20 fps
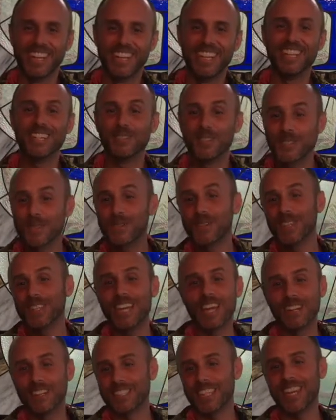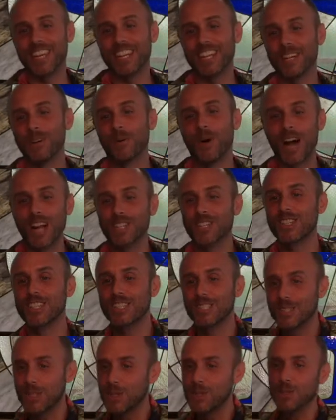It was really entertaining
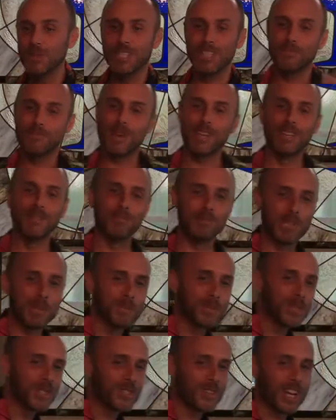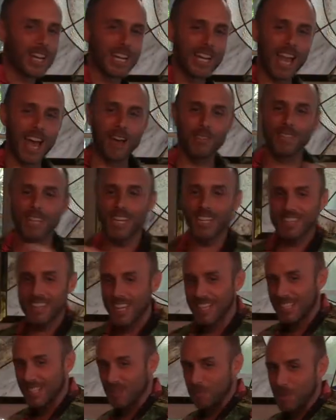watching 2 independent people try to navigate
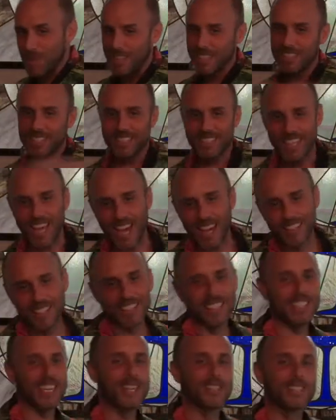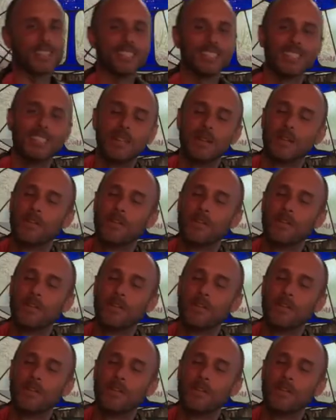that space tied together.